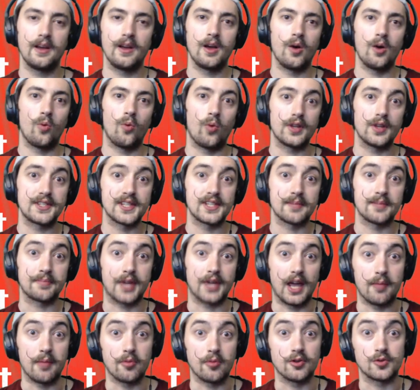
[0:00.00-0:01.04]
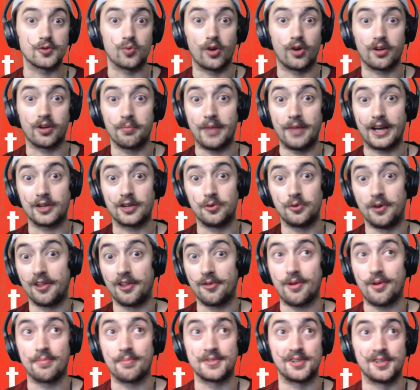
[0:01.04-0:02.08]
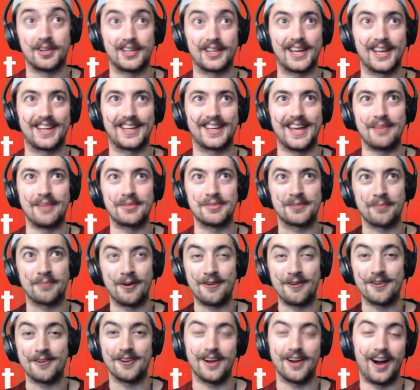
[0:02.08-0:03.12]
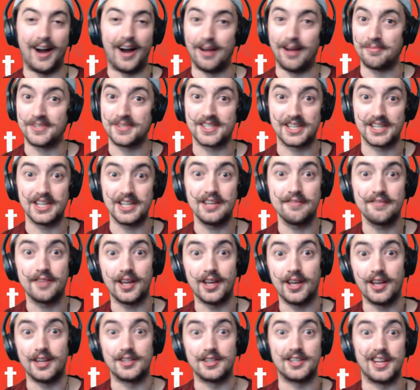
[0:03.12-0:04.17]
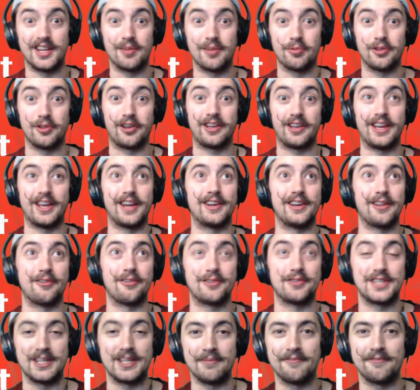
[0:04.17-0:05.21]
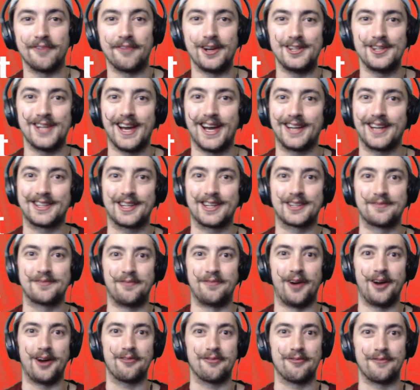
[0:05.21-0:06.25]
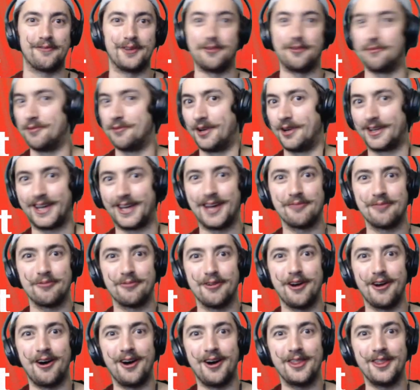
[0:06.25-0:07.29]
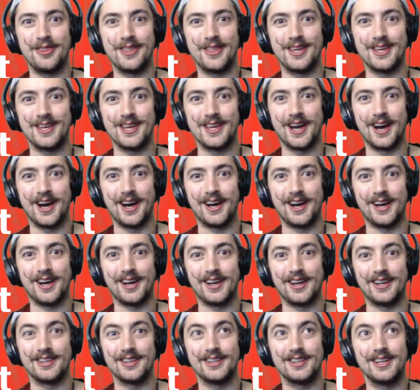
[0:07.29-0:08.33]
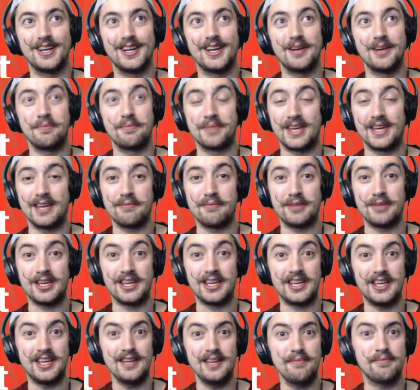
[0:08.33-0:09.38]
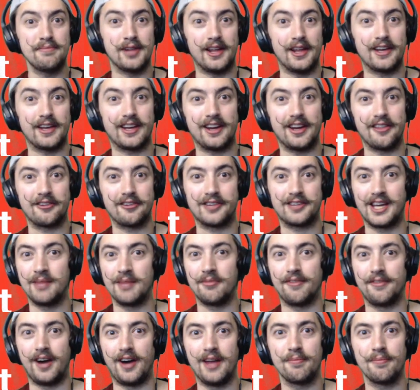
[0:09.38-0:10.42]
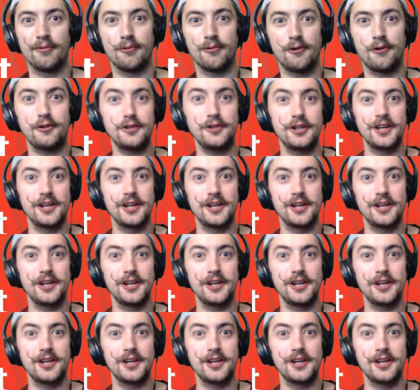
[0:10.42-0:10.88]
What's up, gamers? Welcome back to another episode of Get Game Smart. I'm Steve, and today we're looking at another Teamfight Tactics VOD review. Again, we're on the PBE, playing another game of Hyper Roll.